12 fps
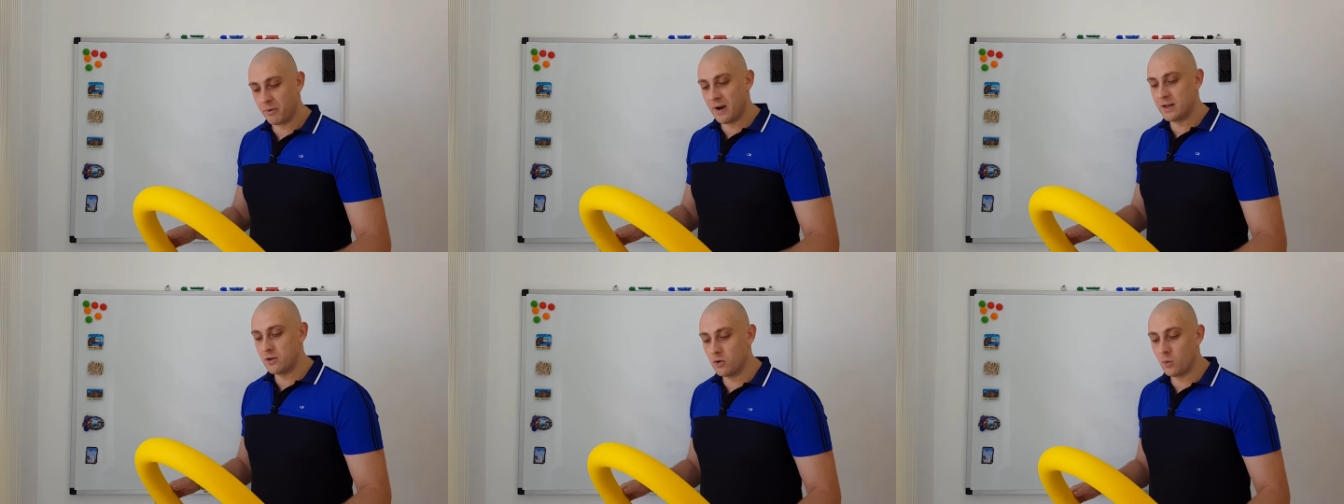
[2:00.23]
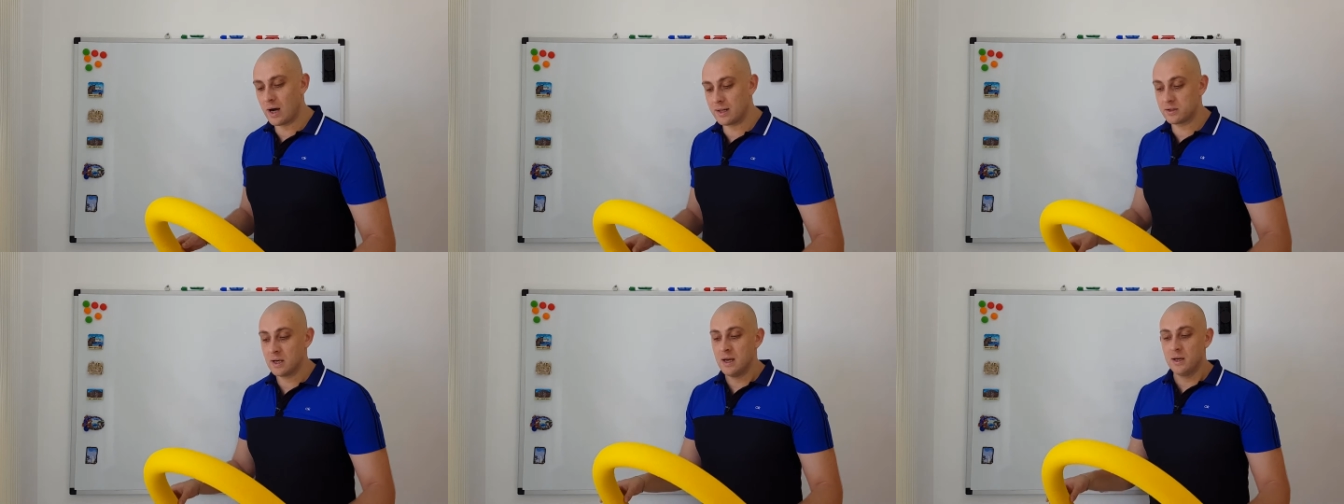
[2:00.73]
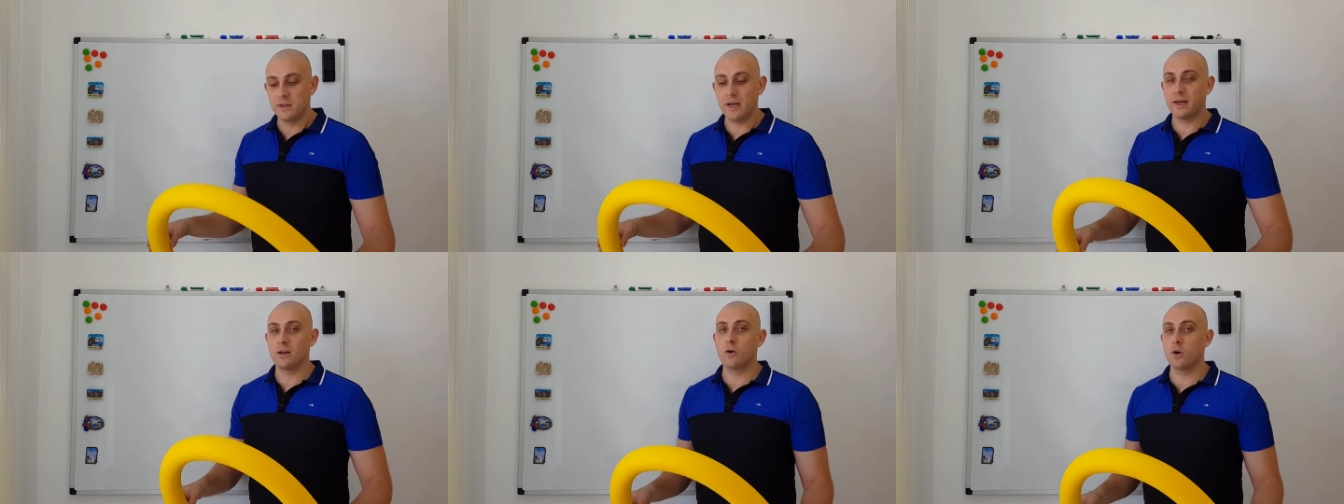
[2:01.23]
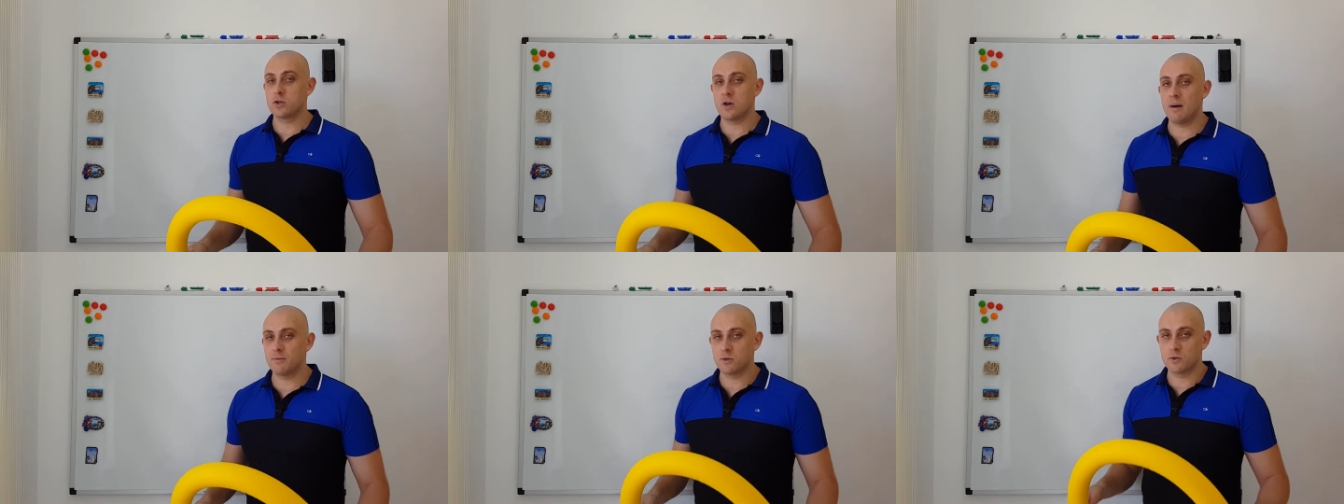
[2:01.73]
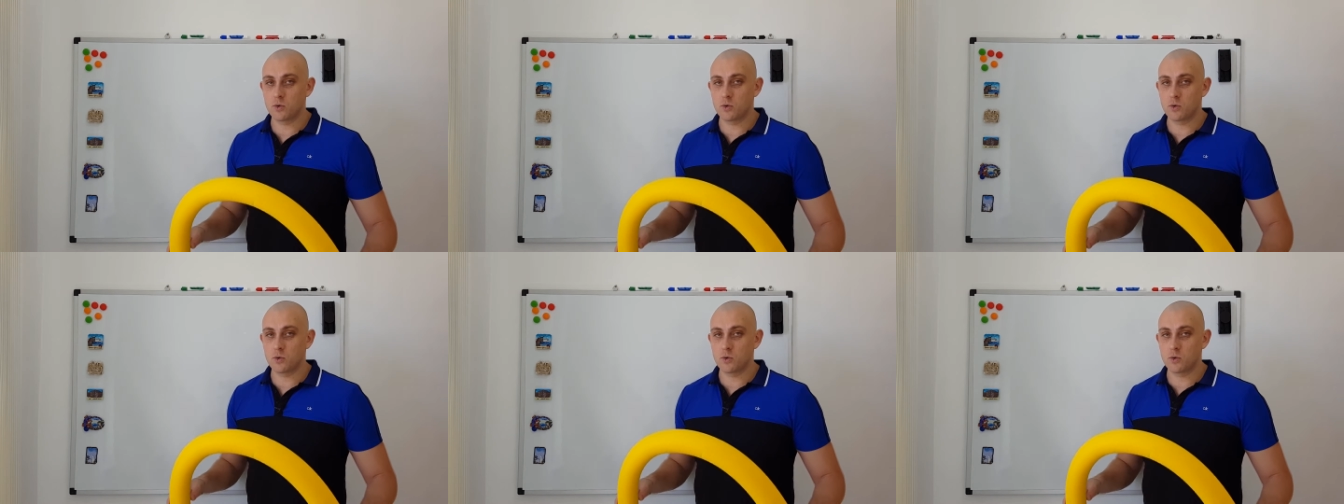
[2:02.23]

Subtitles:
Brand new ones, they can cost up to